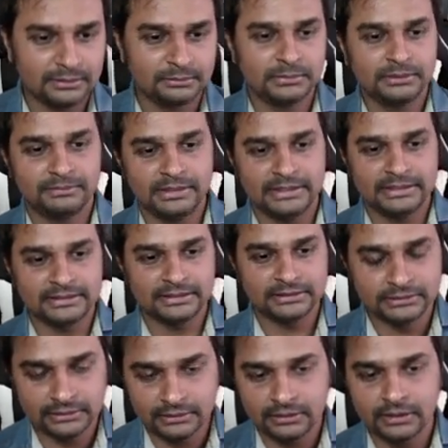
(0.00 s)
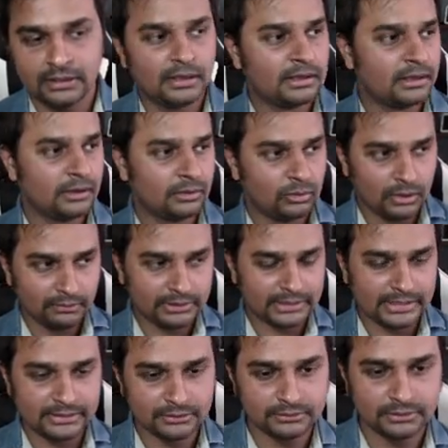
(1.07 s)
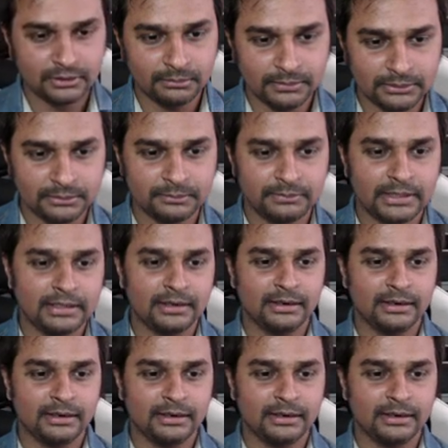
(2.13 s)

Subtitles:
But when they say sir, whoever tells you sir, please be very